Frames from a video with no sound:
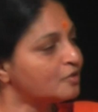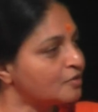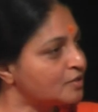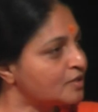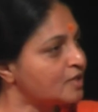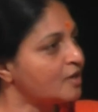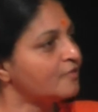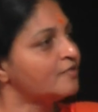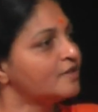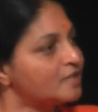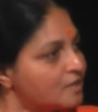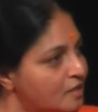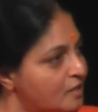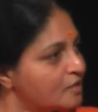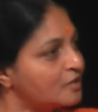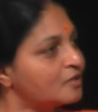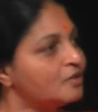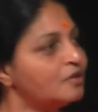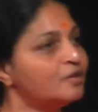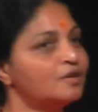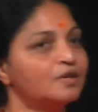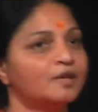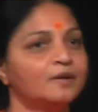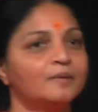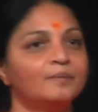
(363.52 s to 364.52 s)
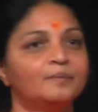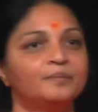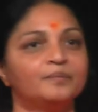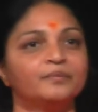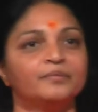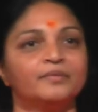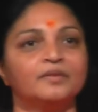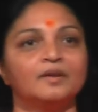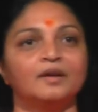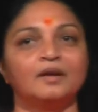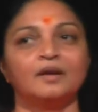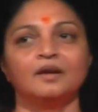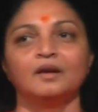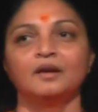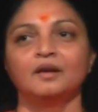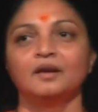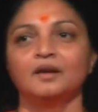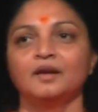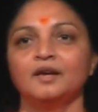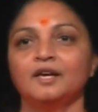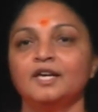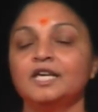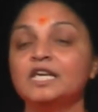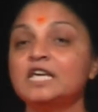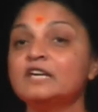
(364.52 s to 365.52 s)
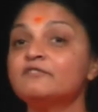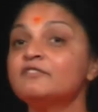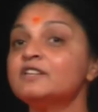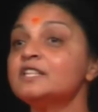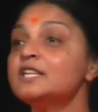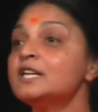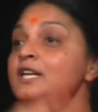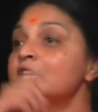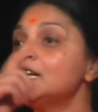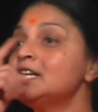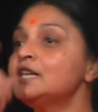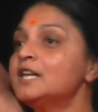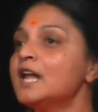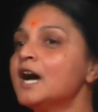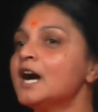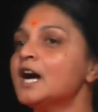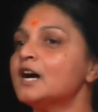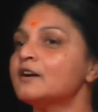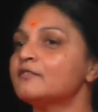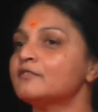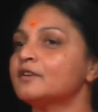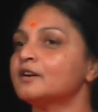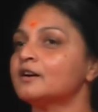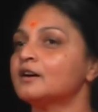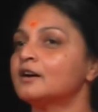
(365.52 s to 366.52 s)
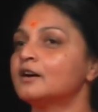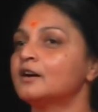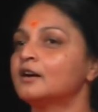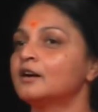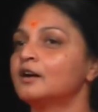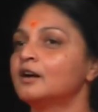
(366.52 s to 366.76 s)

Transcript: service is good. Even in love,